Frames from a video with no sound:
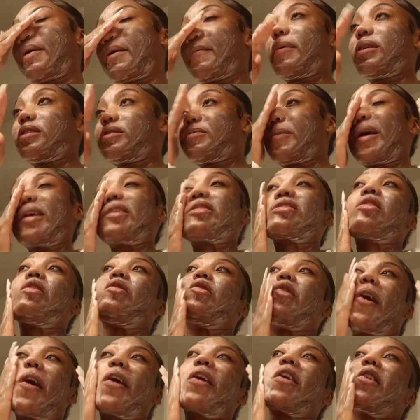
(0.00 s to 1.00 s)
made my spots
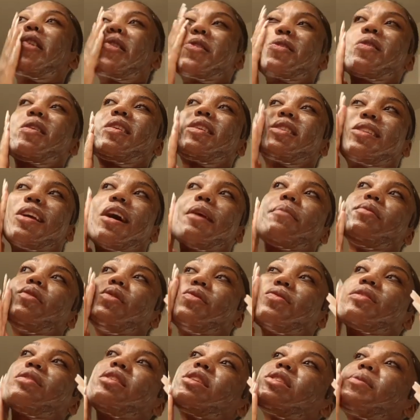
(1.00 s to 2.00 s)
go darker so i stopped
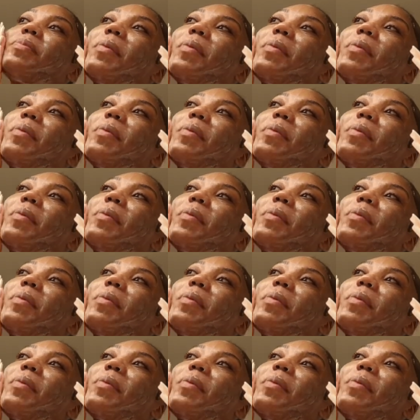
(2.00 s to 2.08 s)
using the